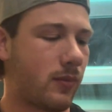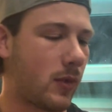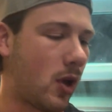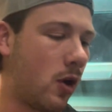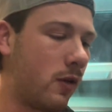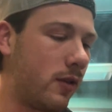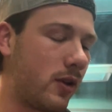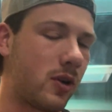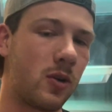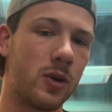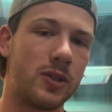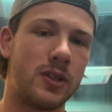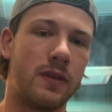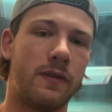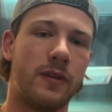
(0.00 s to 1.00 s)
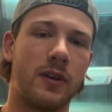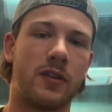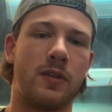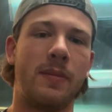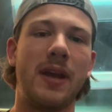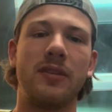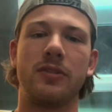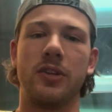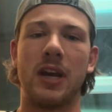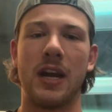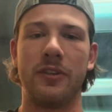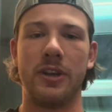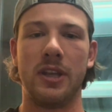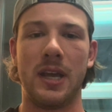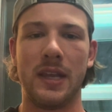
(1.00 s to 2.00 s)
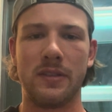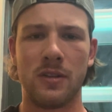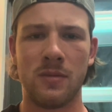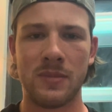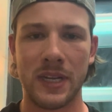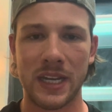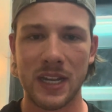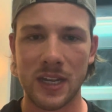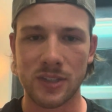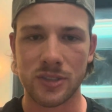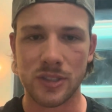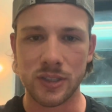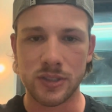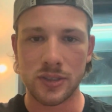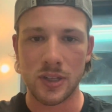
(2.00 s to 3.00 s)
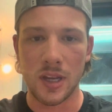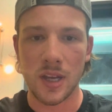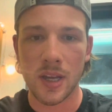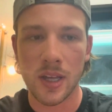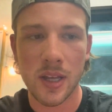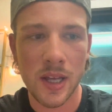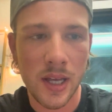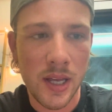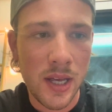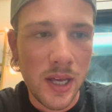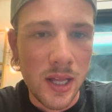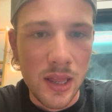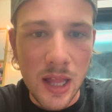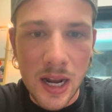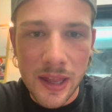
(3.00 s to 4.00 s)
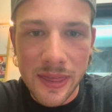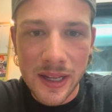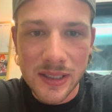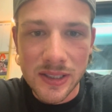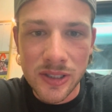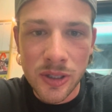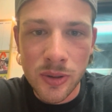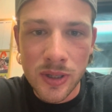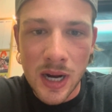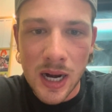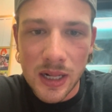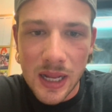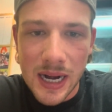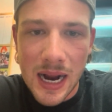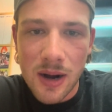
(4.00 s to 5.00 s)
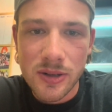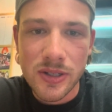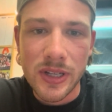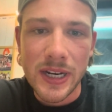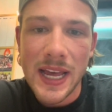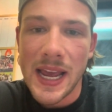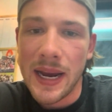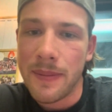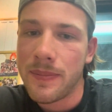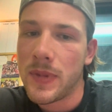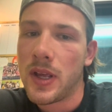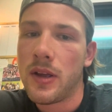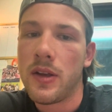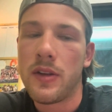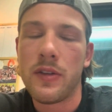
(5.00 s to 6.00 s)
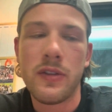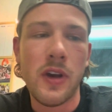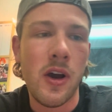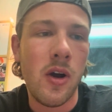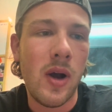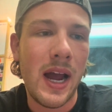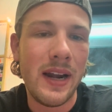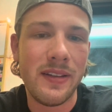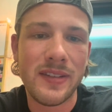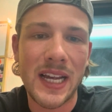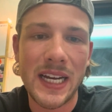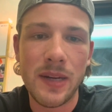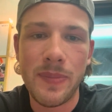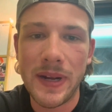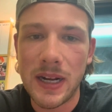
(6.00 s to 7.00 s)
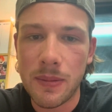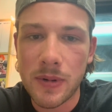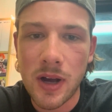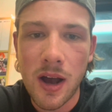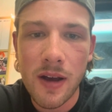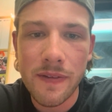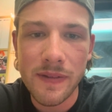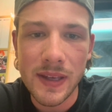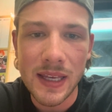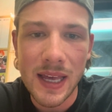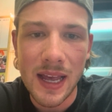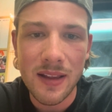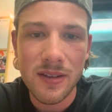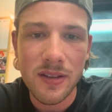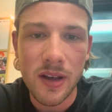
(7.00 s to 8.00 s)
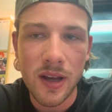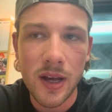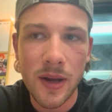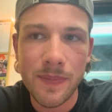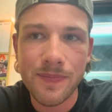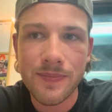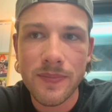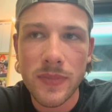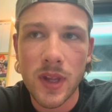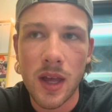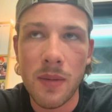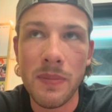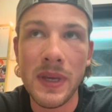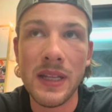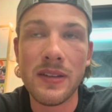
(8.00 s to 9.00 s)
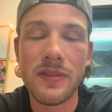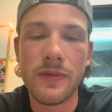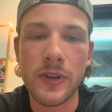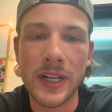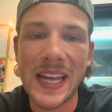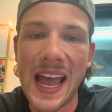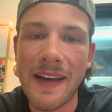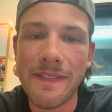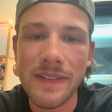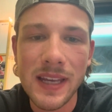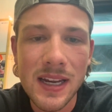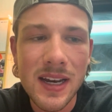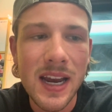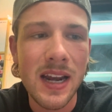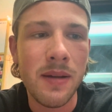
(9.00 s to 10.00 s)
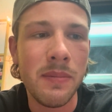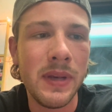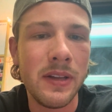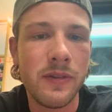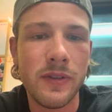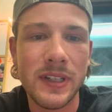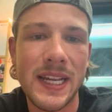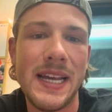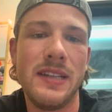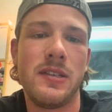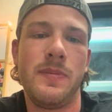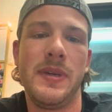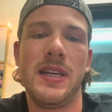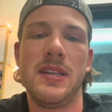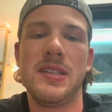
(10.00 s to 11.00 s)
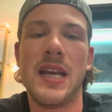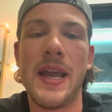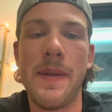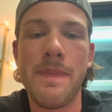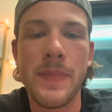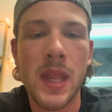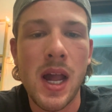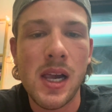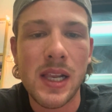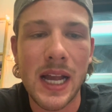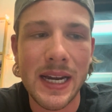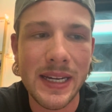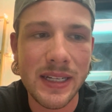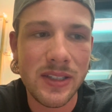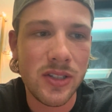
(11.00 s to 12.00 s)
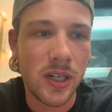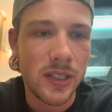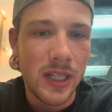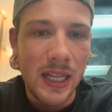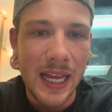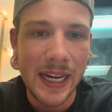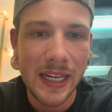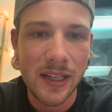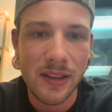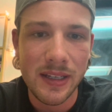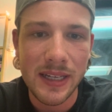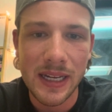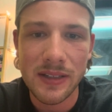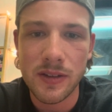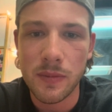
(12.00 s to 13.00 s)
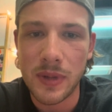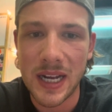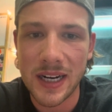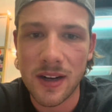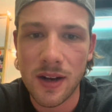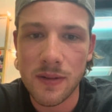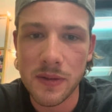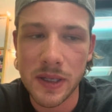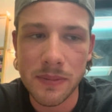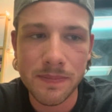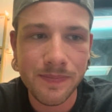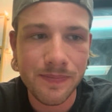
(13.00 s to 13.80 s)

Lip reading: over the course of first semester, I realized, oh my gosh, there's a lot of things to do and not a lot of hours in the day. So I decided to pick up coffee as a means for caffeine and a means for taste, because I did start to like the taste of black coffee.